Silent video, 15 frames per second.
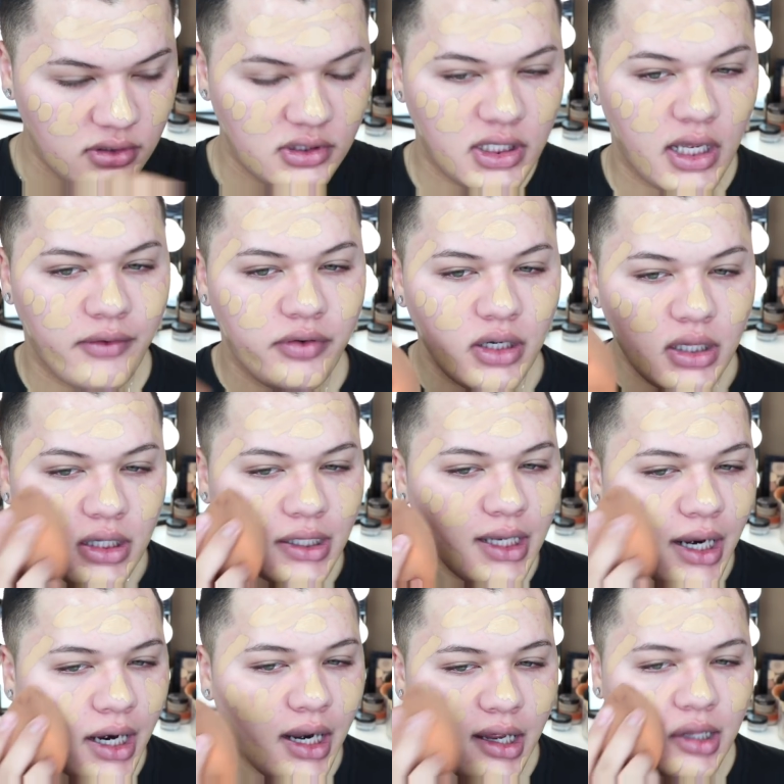definitely
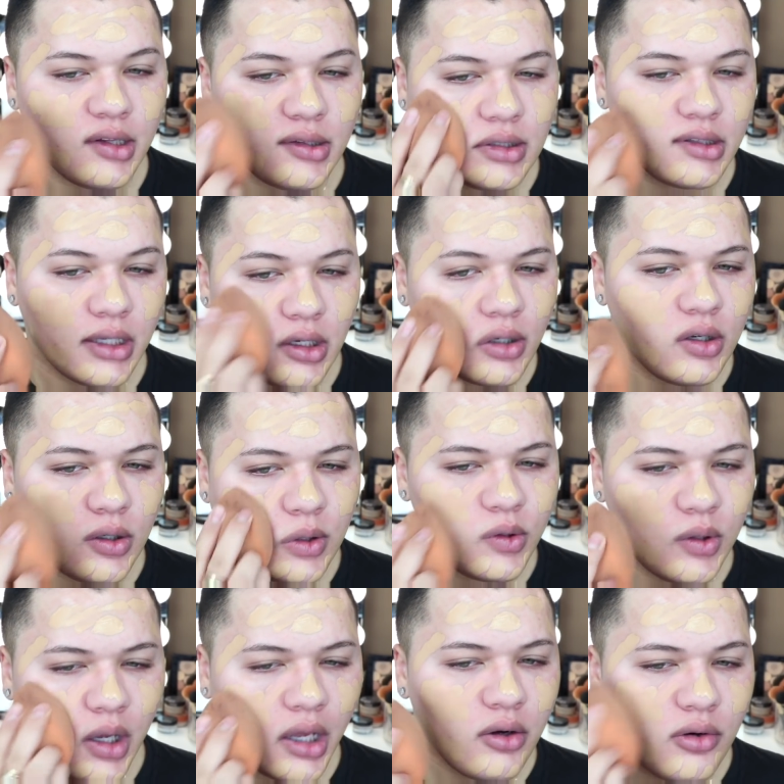has like,
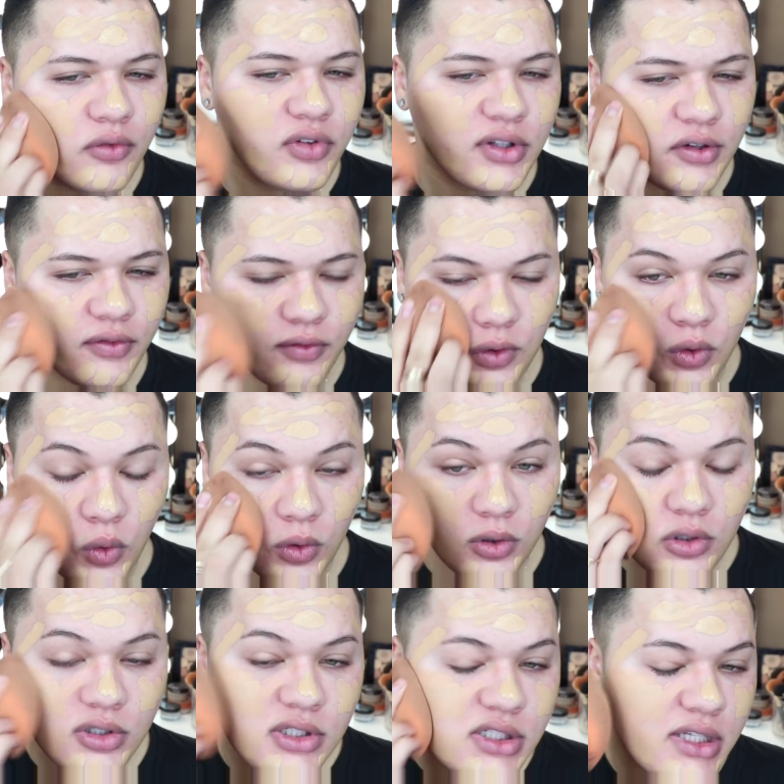I don't know if it's a
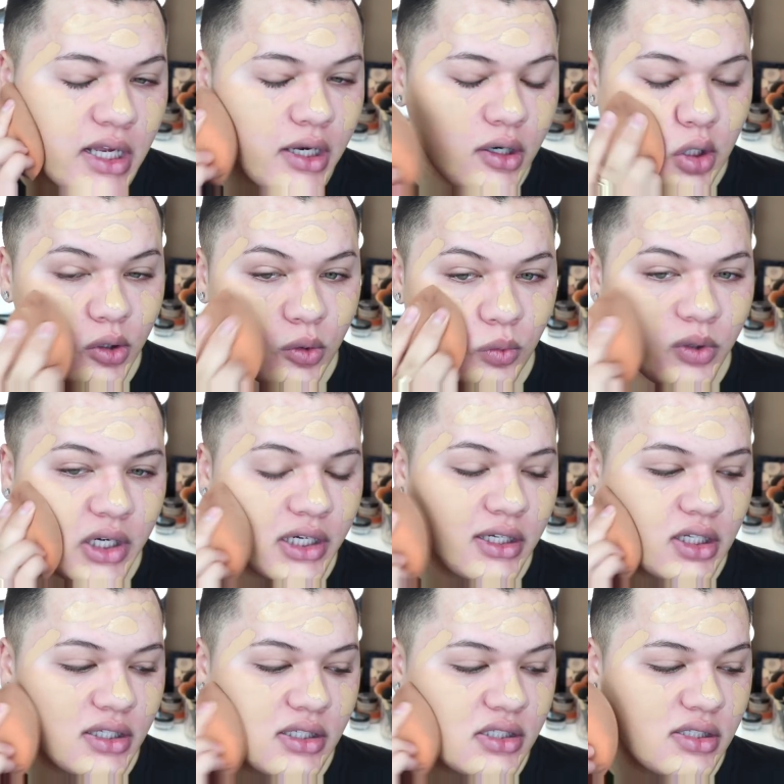floral scent or what it
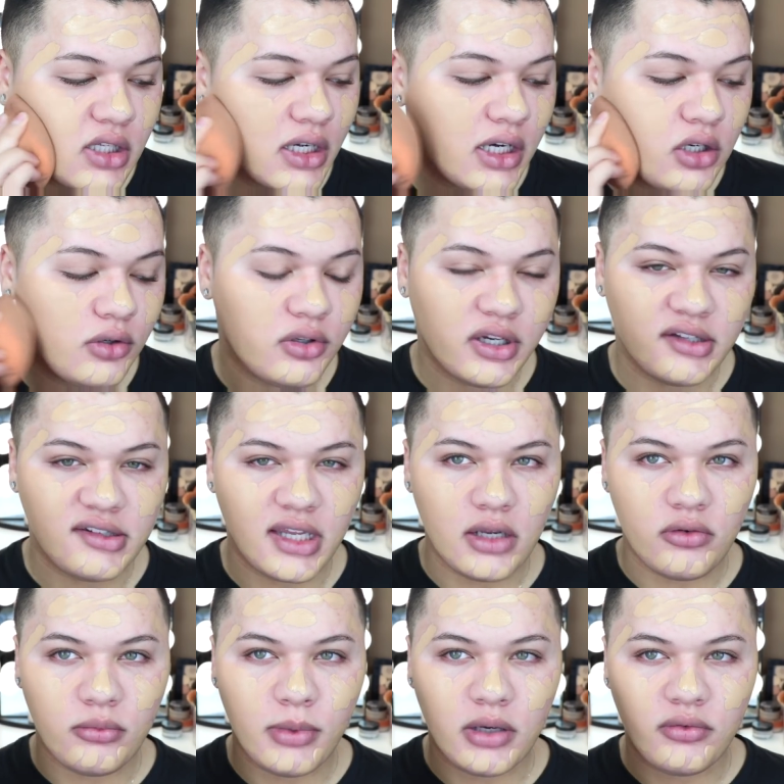is, and I know you guys
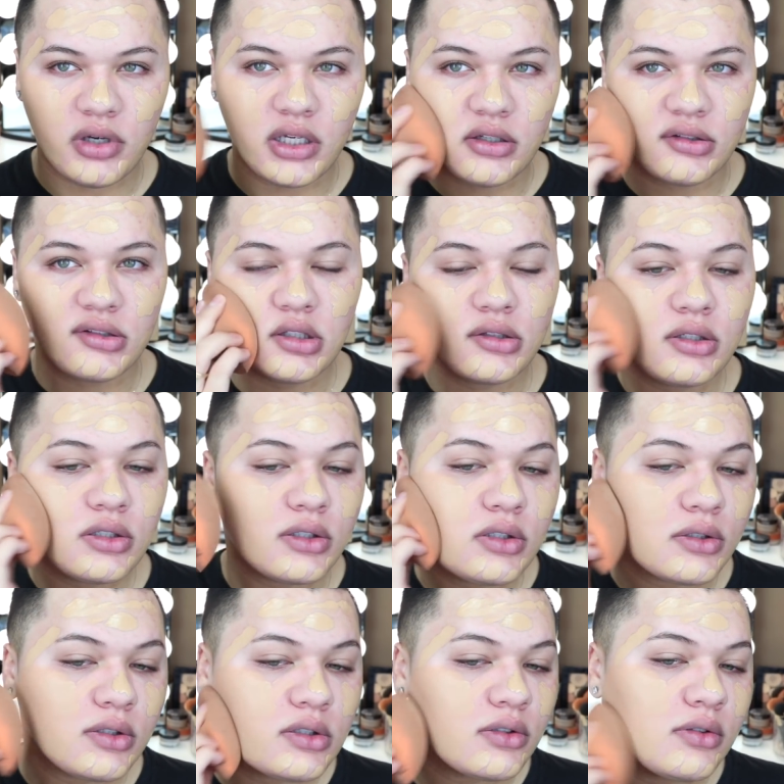hate when my rings
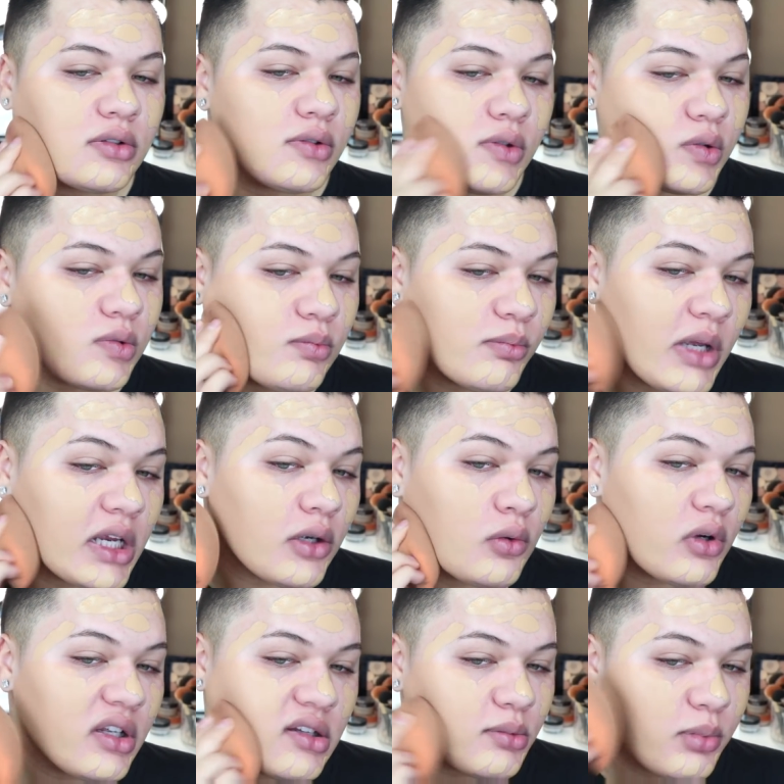make
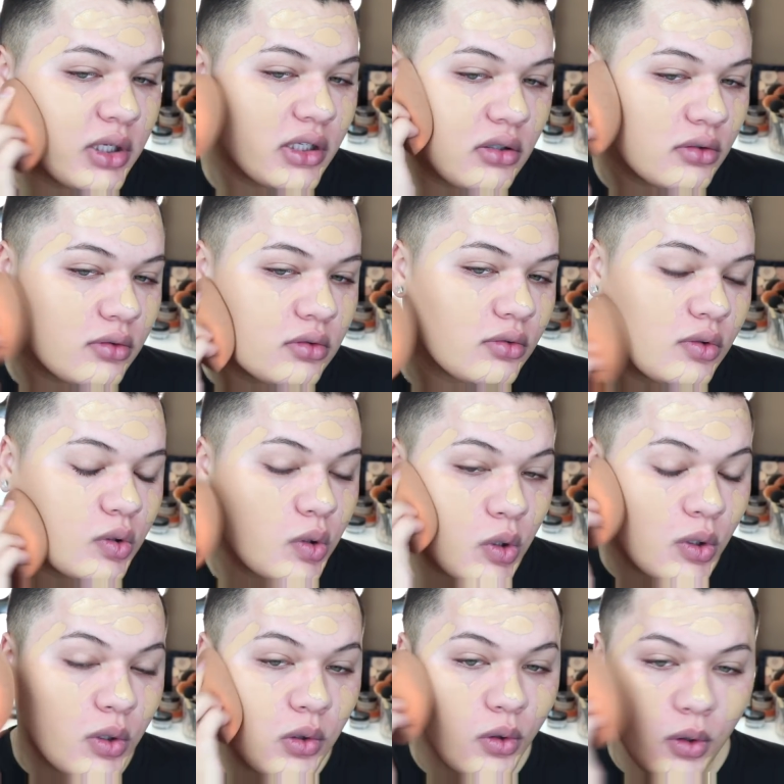noise, but
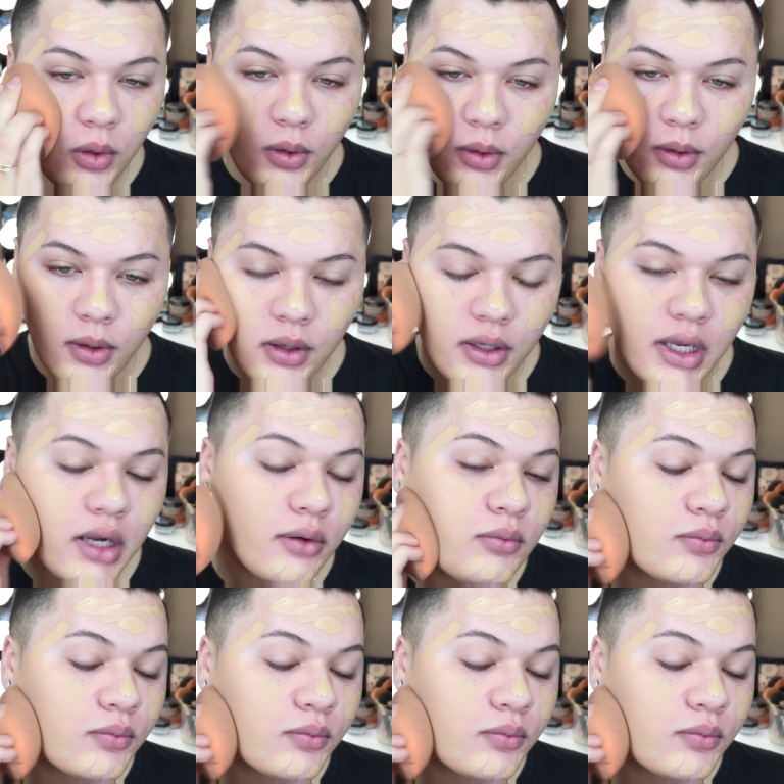yeah.